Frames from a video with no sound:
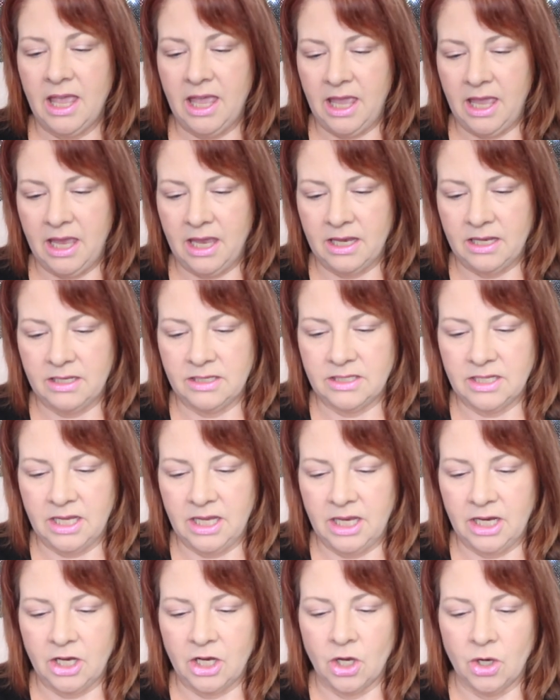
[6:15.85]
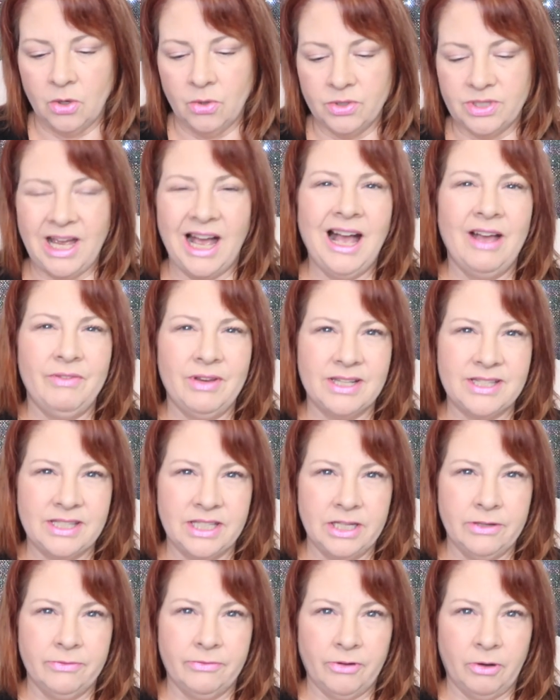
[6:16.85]
and it goes
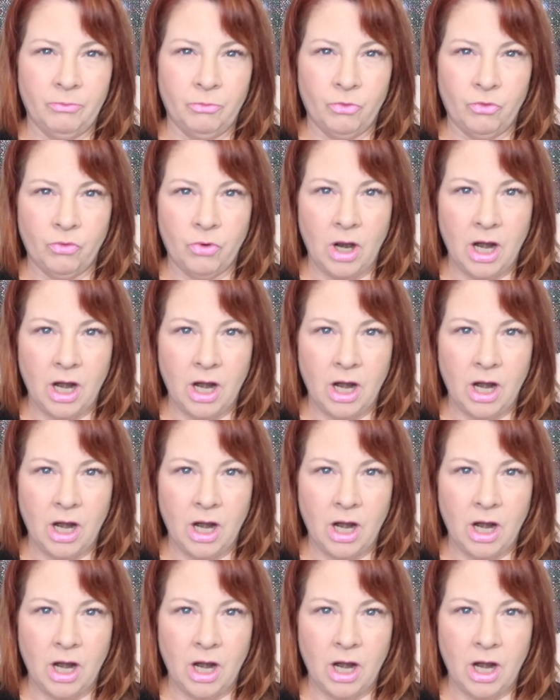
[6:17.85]
obviously from